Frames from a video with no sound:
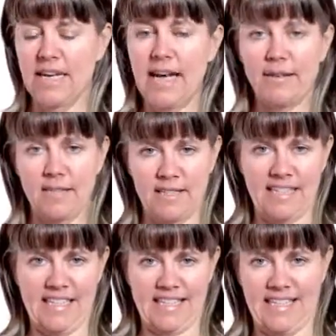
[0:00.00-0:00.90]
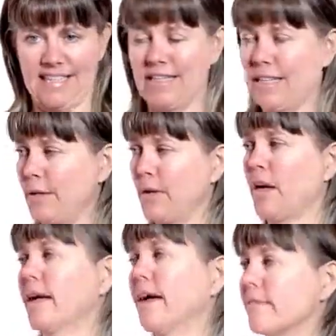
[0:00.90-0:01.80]
how they sit, you know,
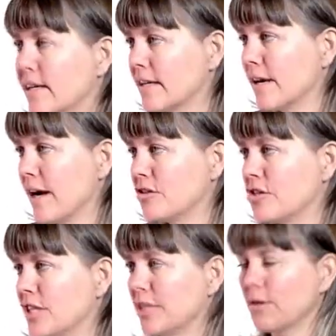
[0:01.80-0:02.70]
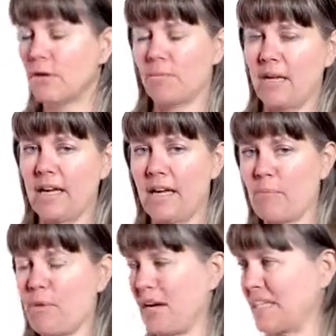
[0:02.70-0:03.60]
how they're hunching or being
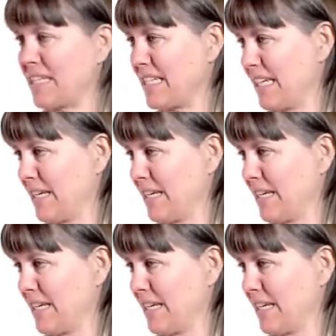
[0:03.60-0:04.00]
upright,